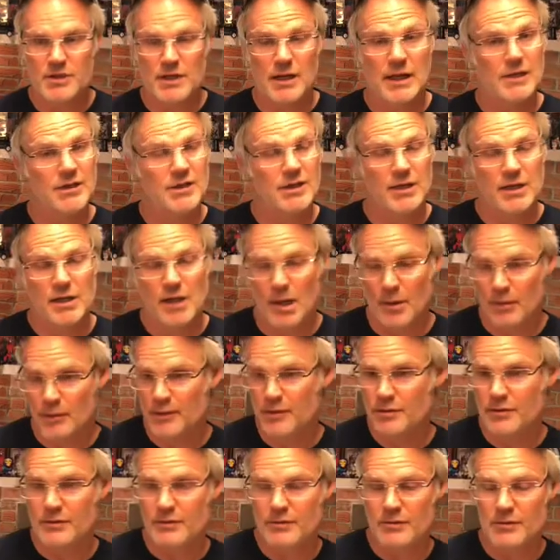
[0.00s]
actually a couple
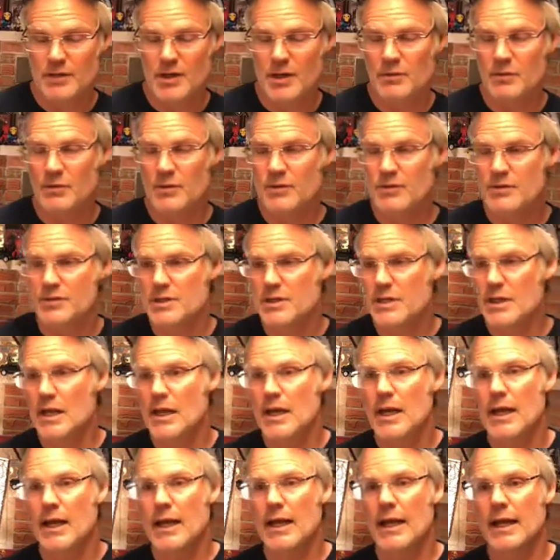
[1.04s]
of their numbers,
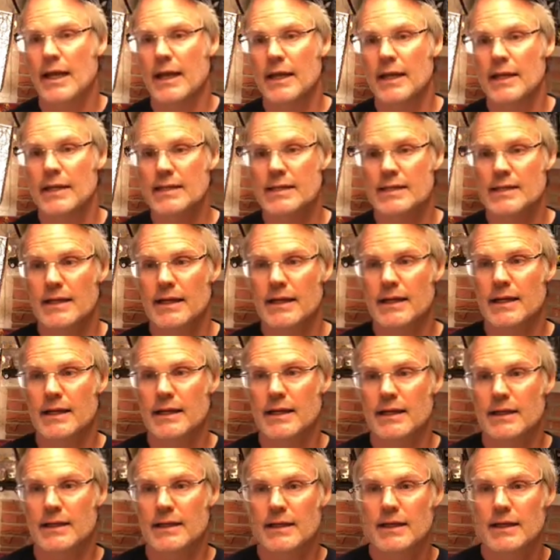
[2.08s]
and. Uh,